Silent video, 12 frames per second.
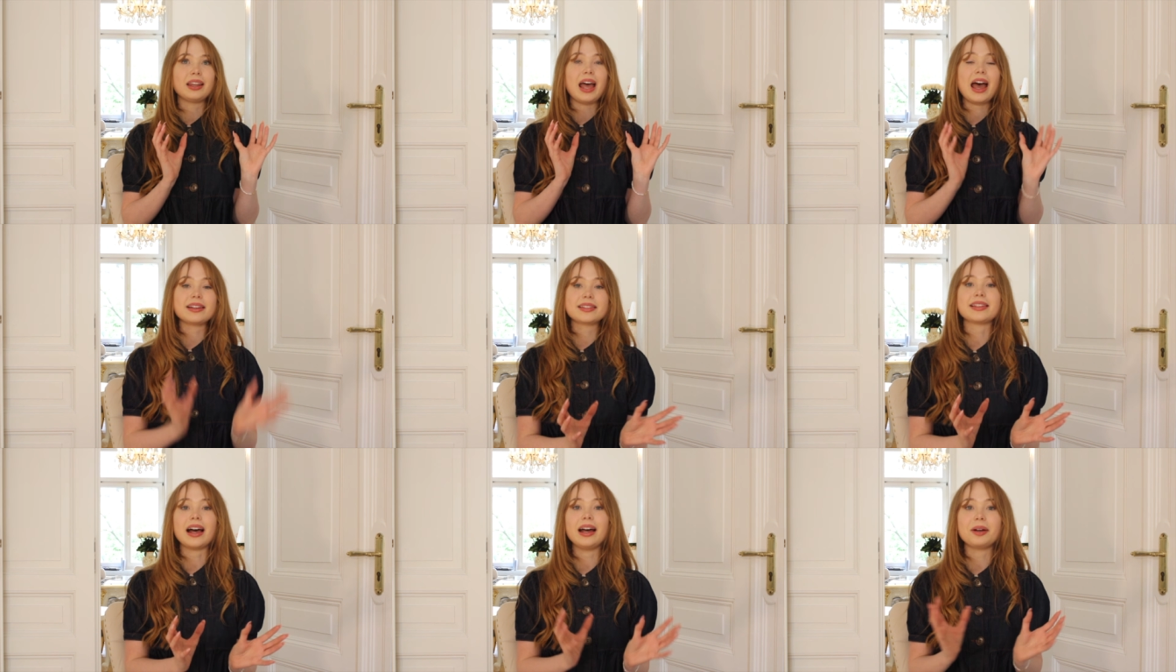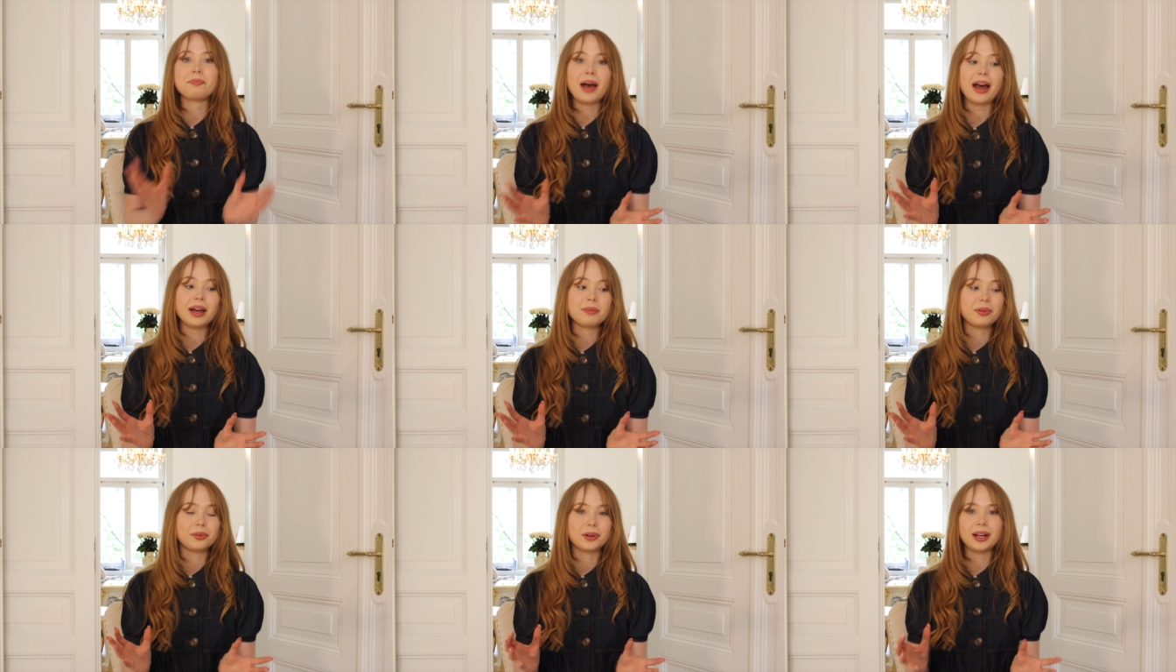essay, a
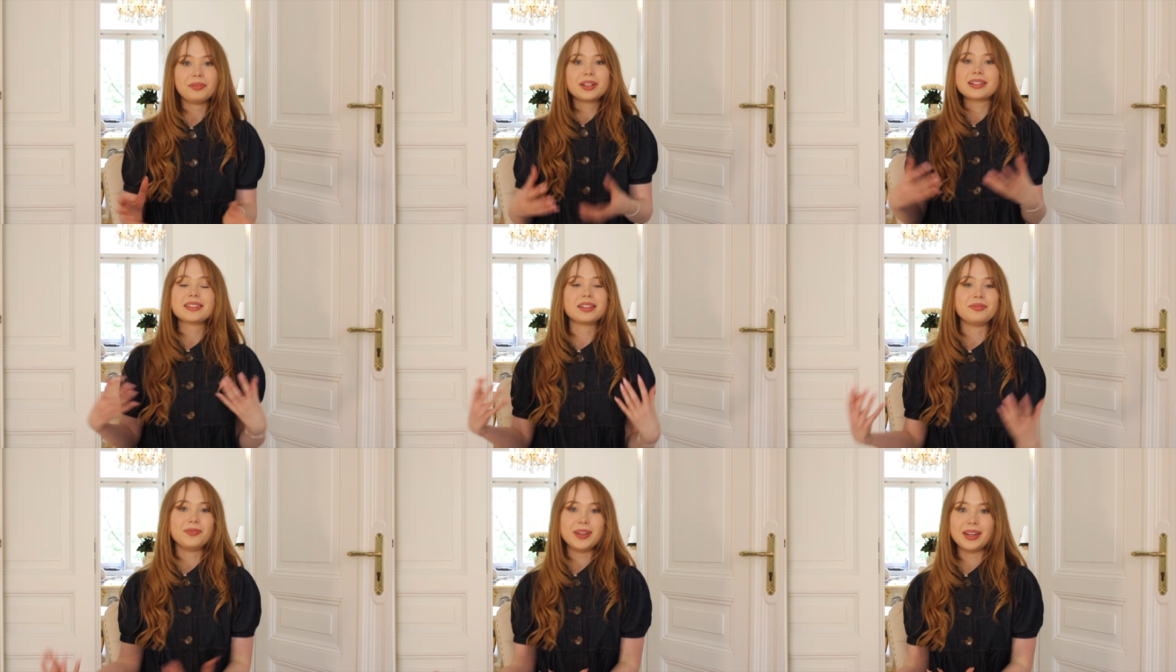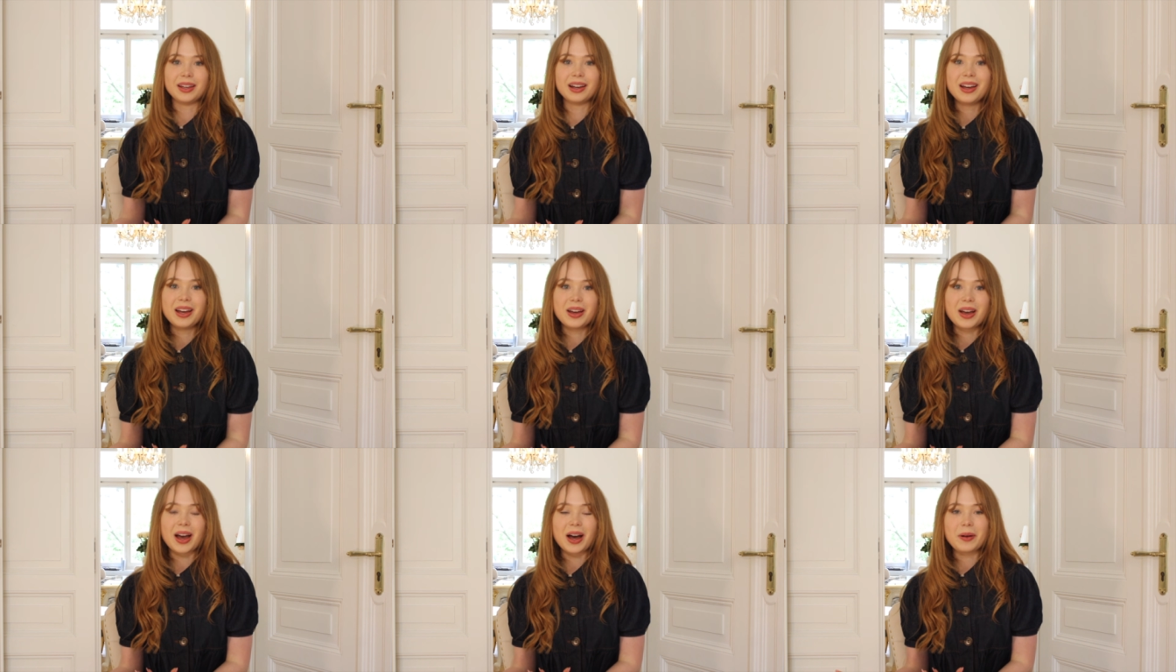paper, or even a CV
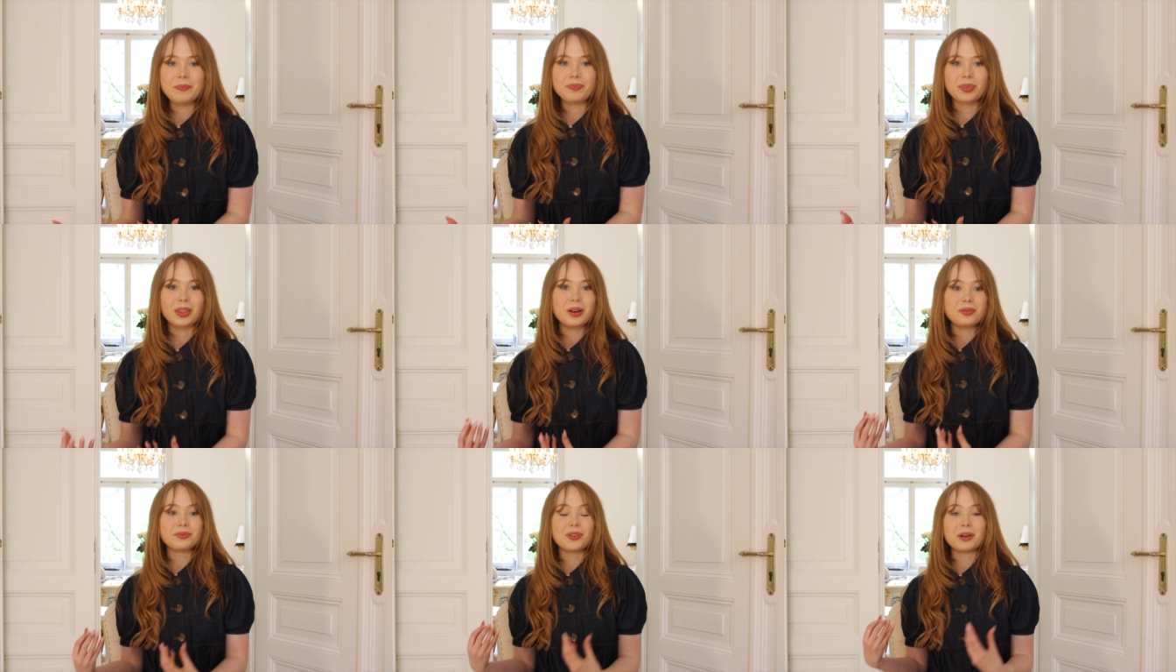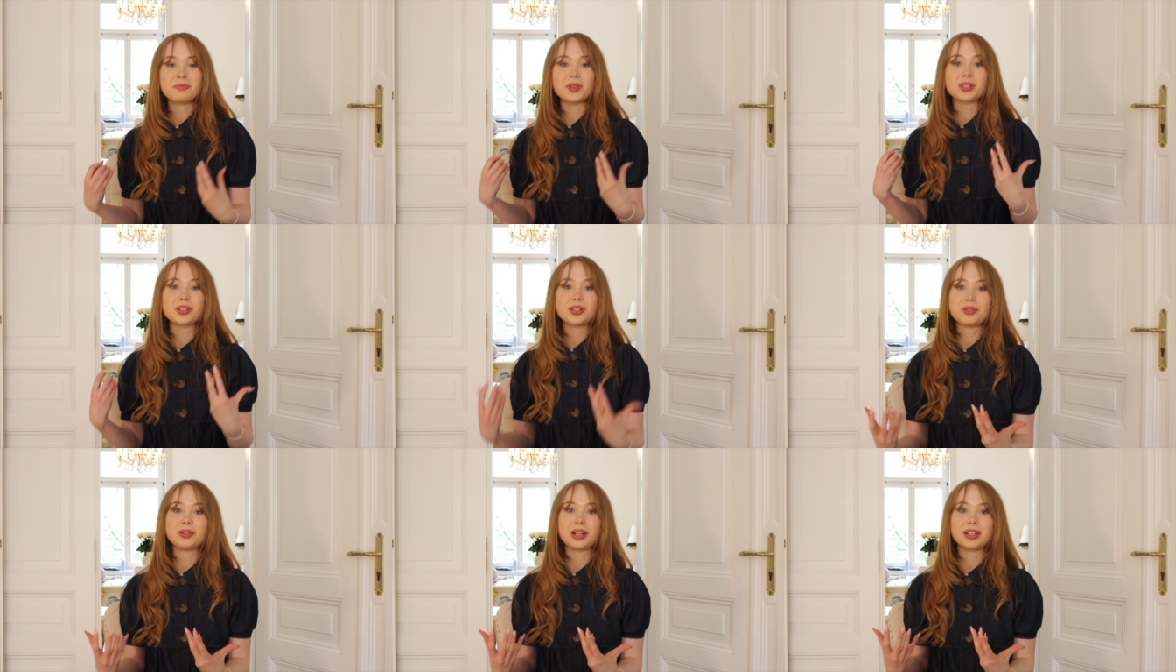from a
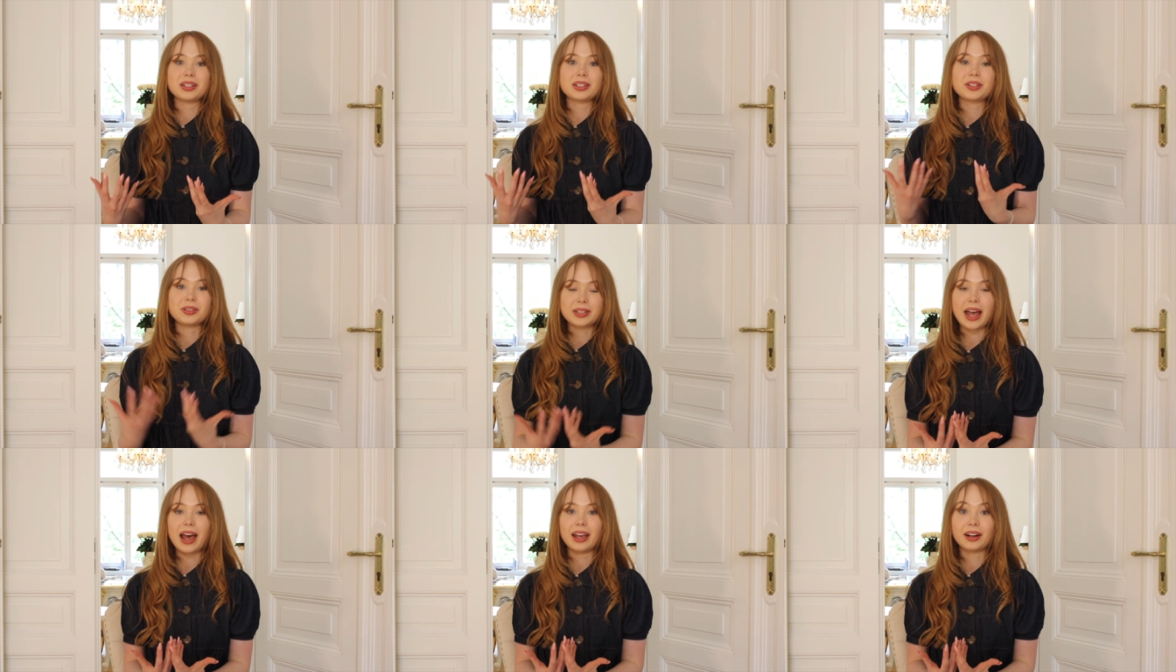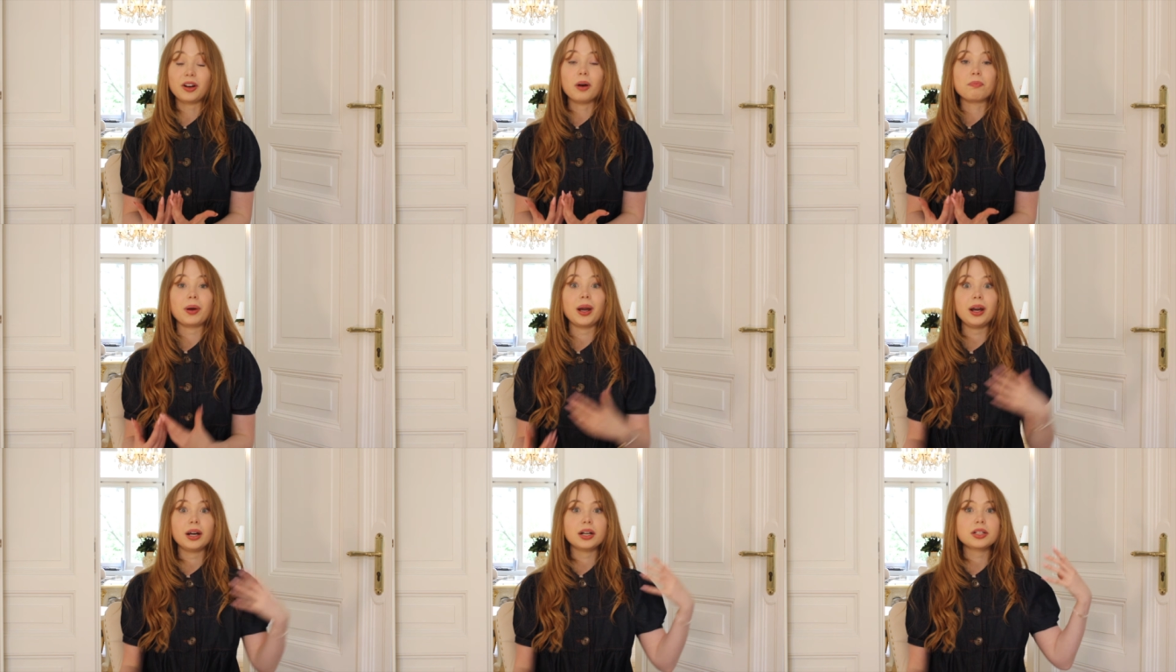student today and
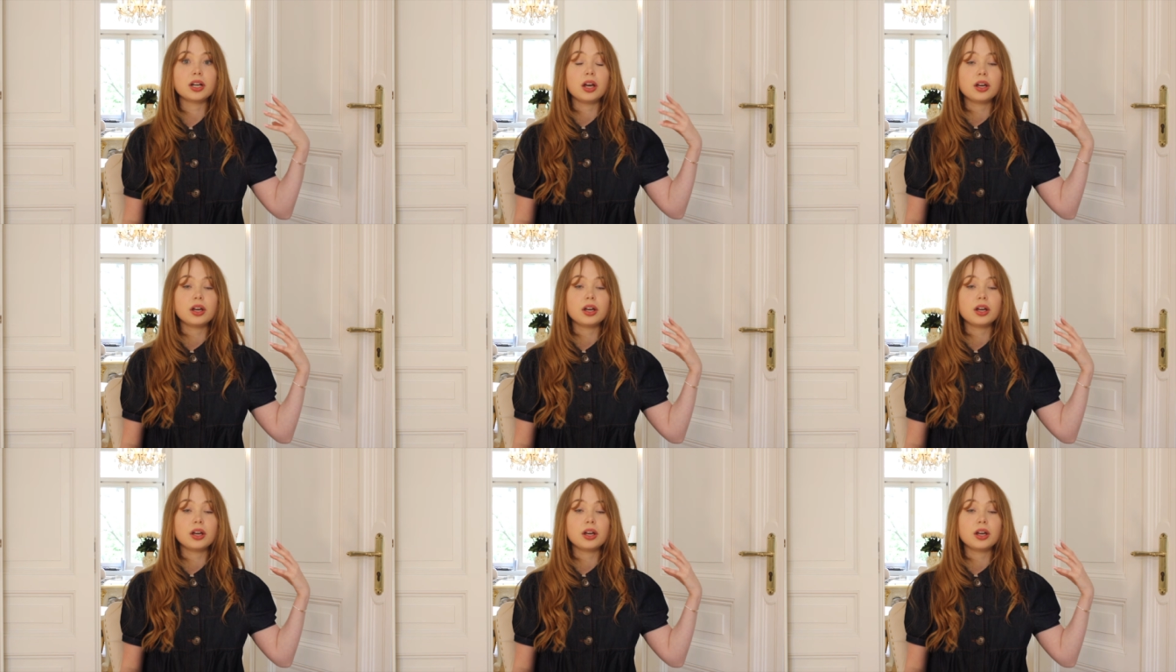compared